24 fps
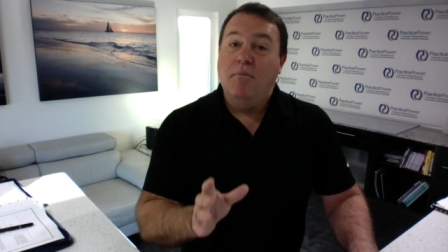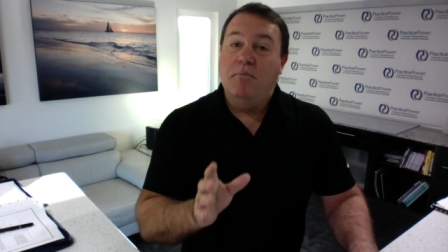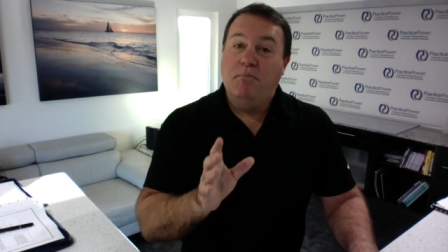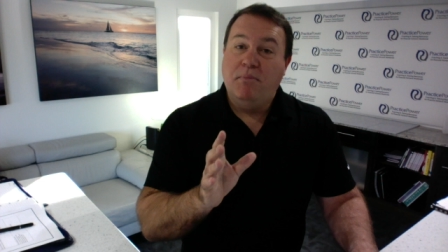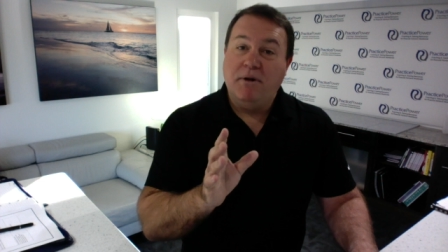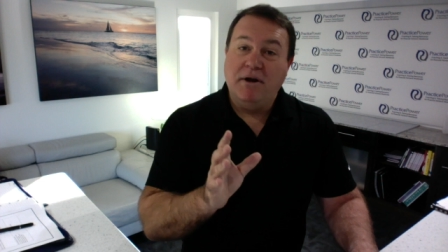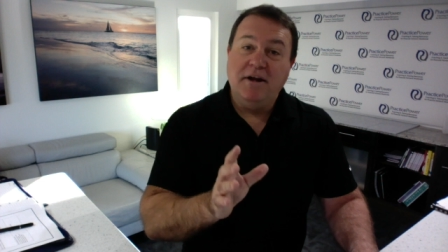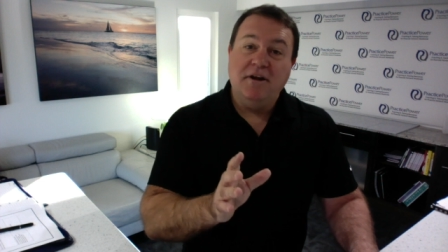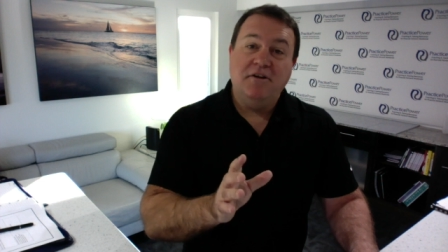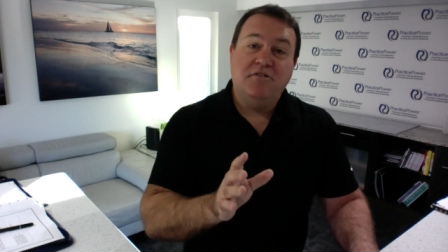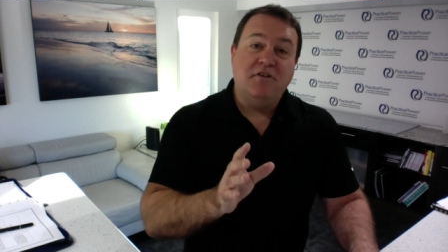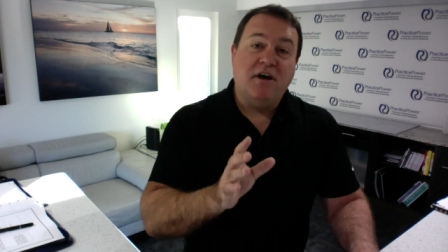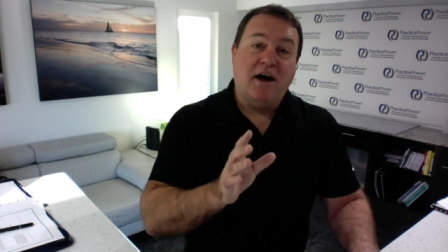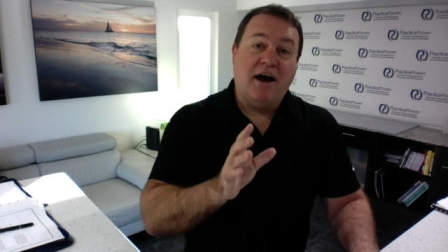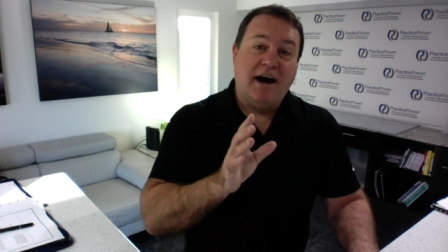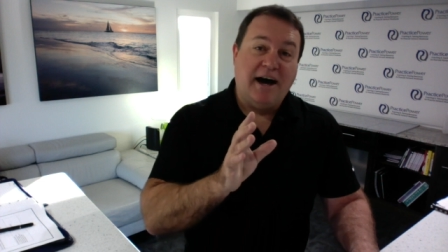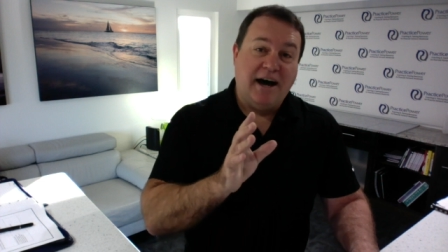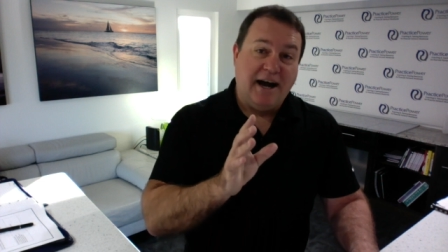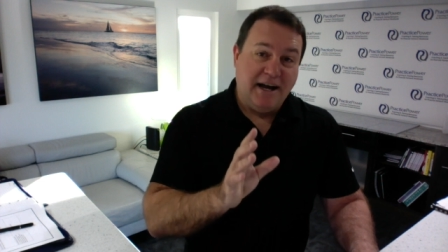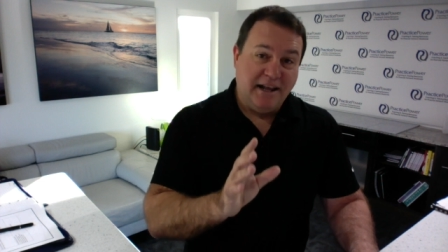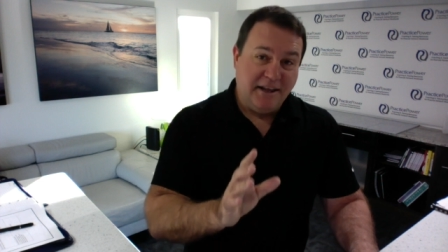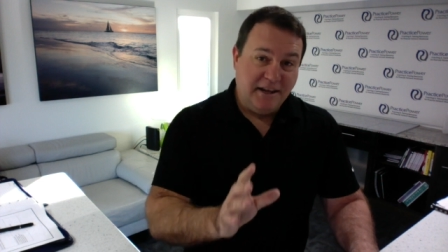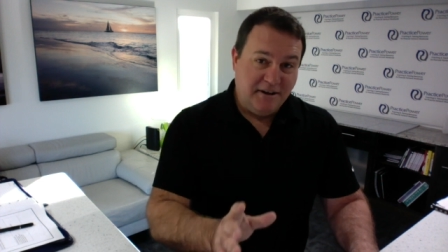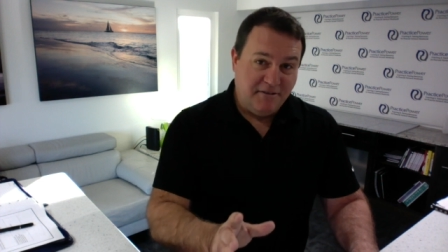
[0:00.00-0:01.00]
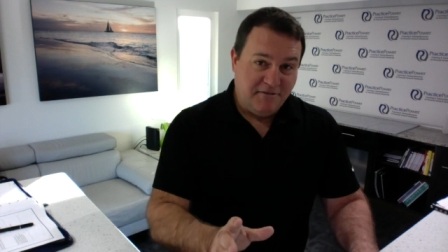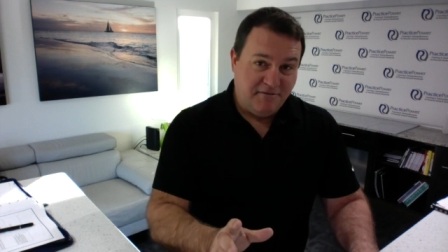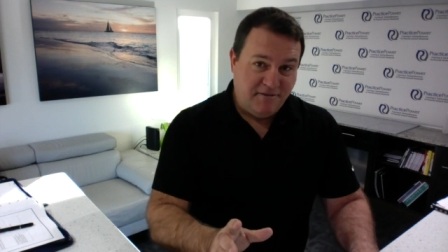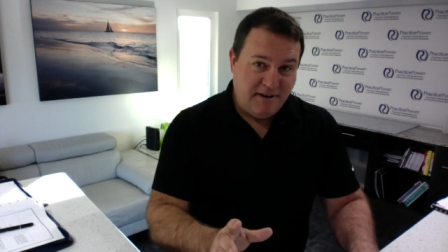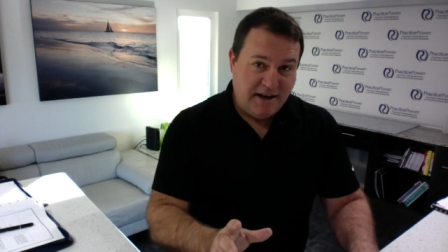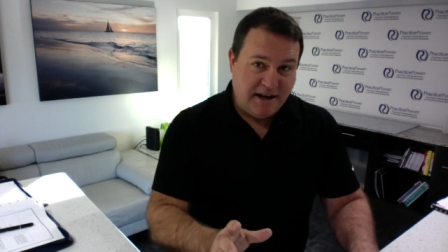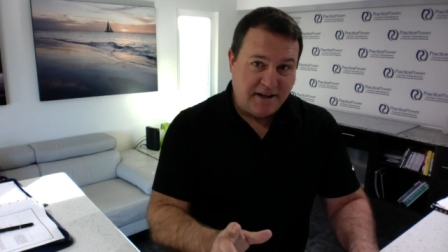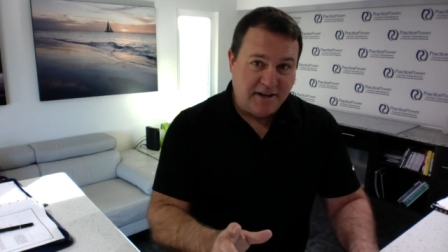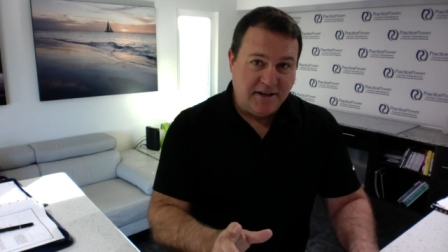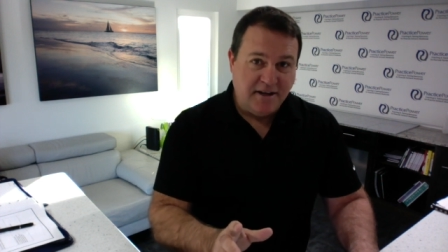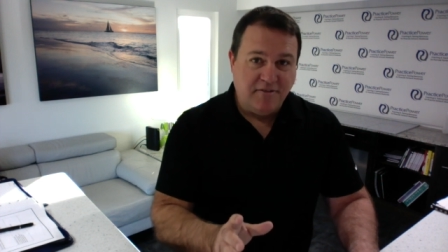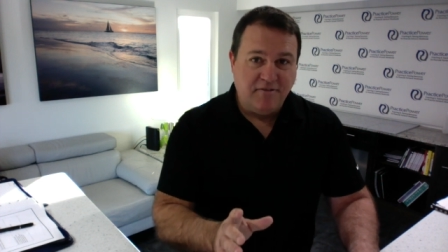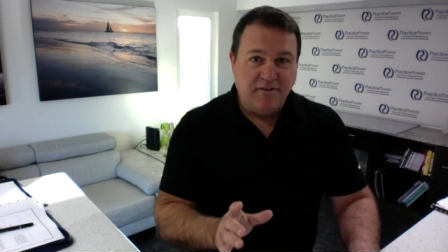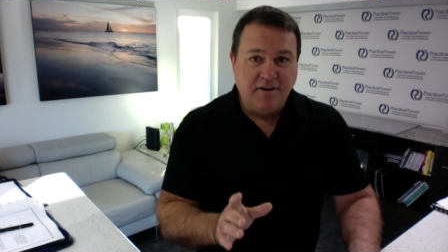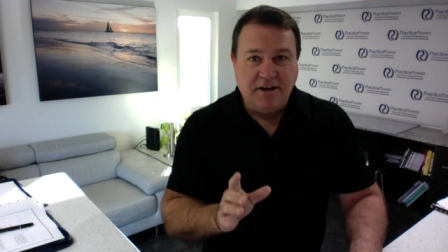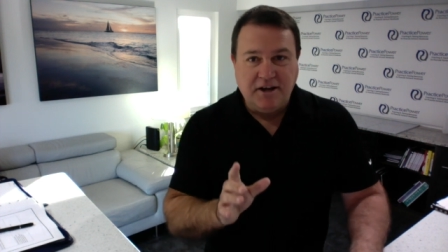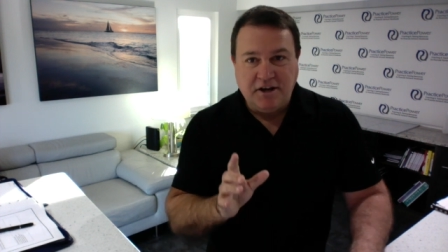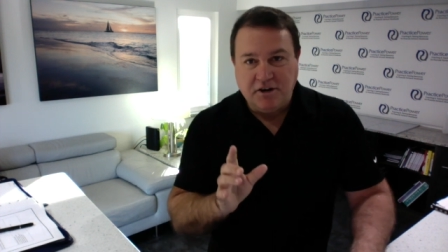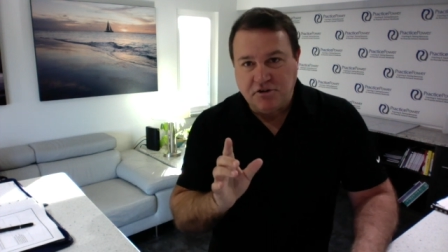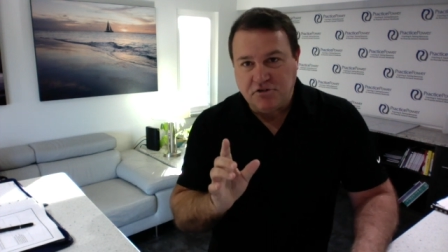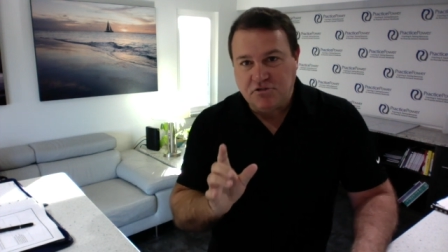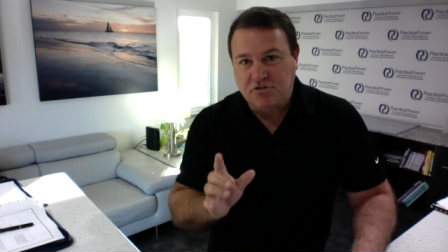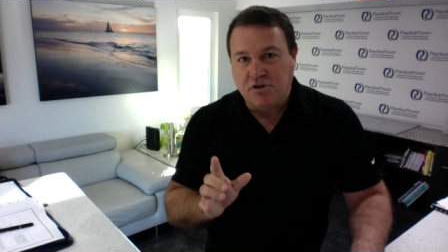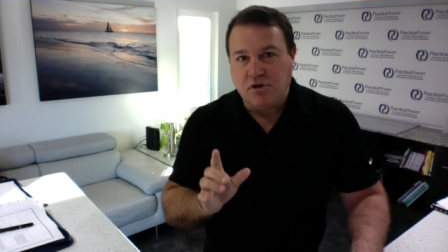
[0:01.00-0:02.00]
but it's highly effective. And
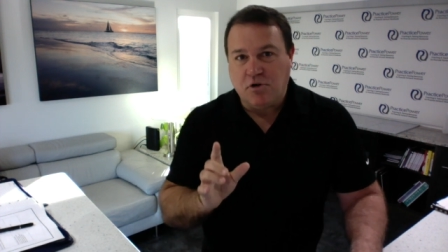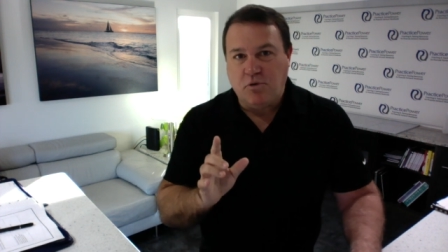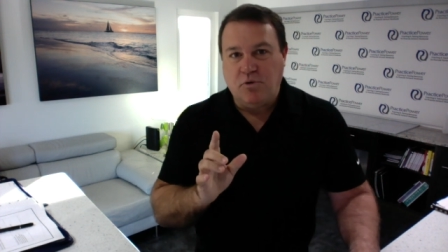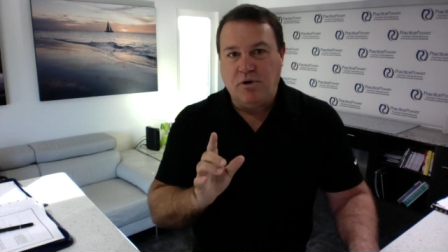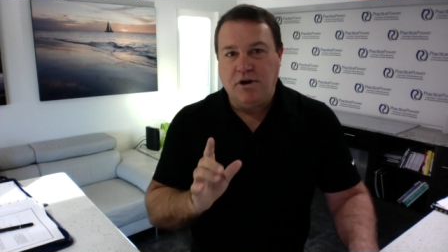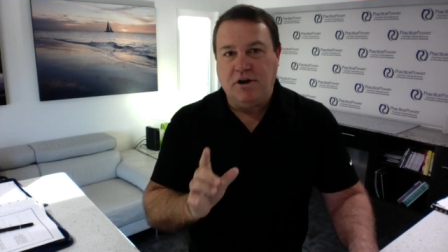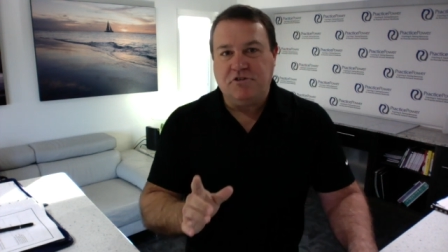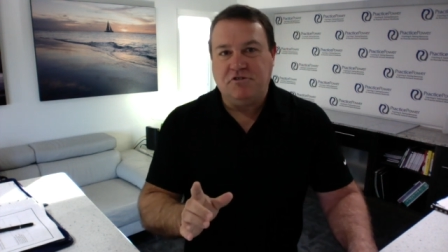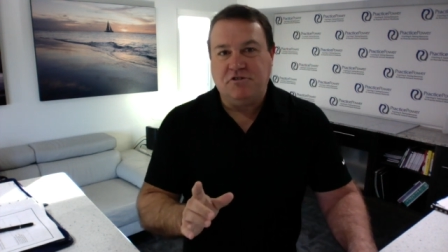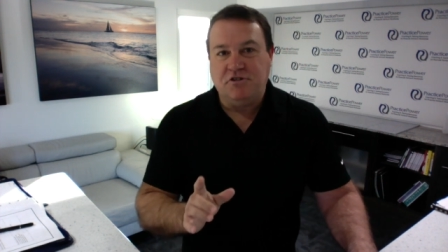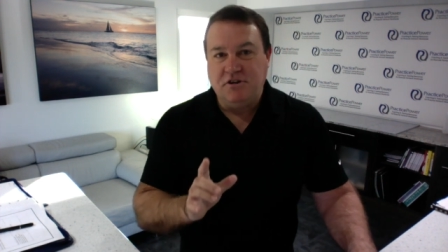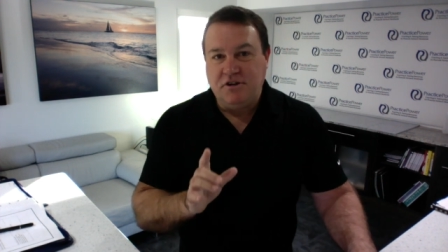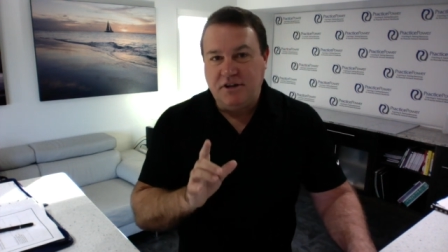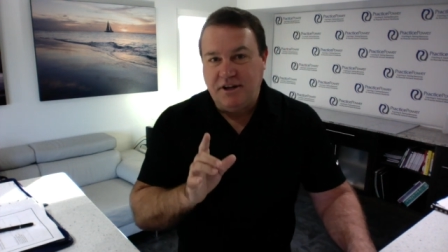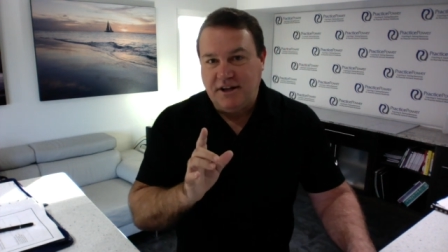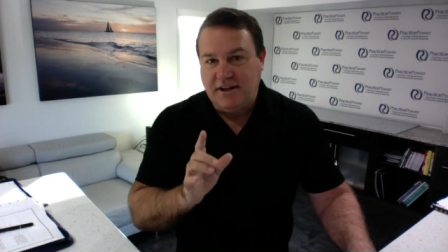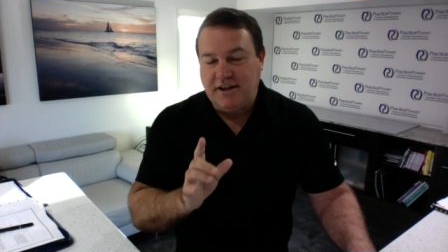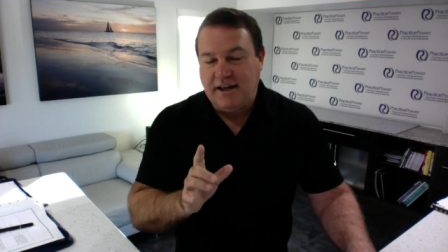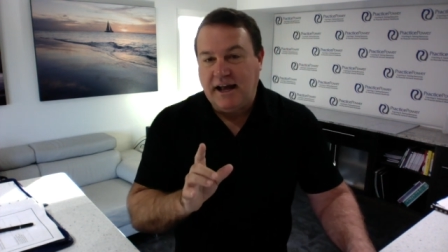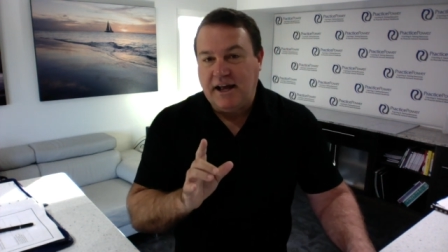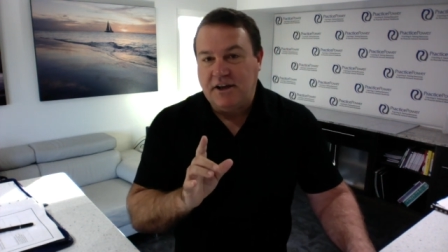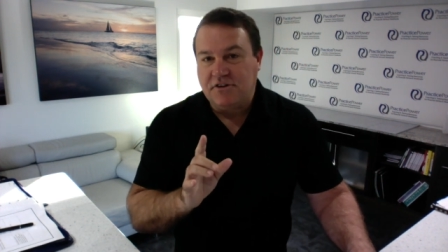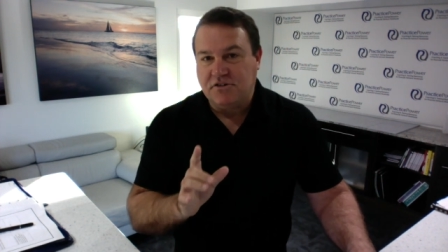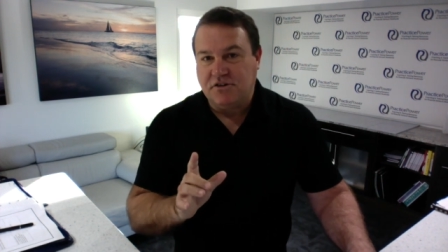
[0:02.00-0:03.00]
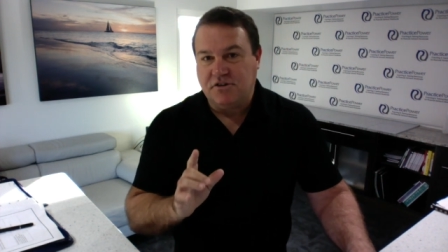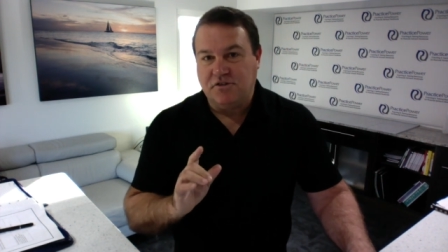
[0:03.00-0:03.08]
here's the question you need to ask